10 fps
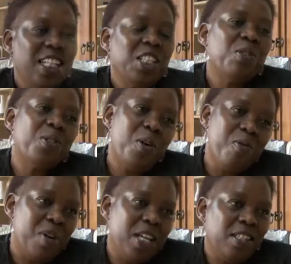thank you so
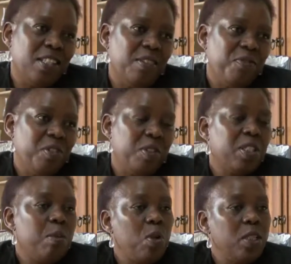much for
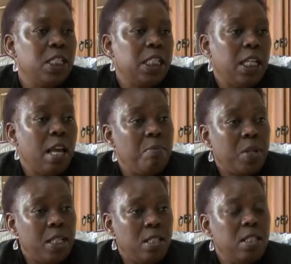supporting the
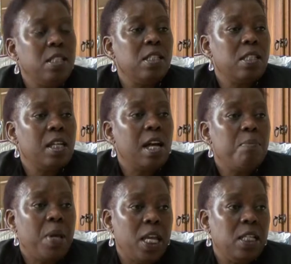Embrace Dignity
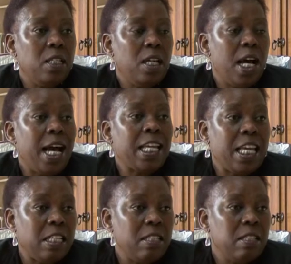campaign
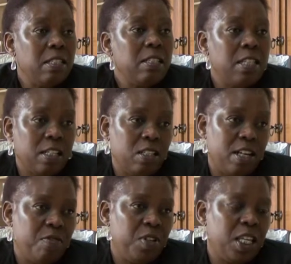against sex
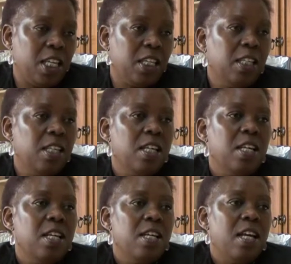trafficking.
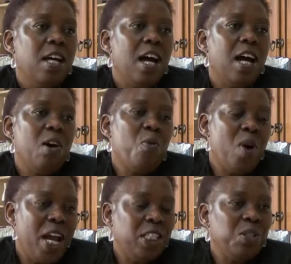
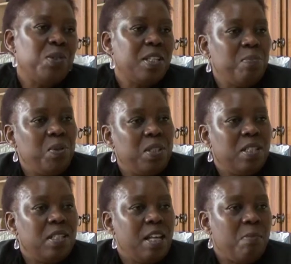Why do you support
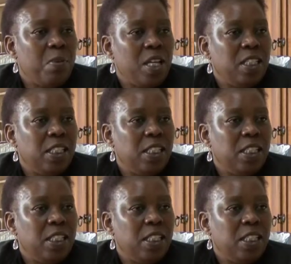this campaign?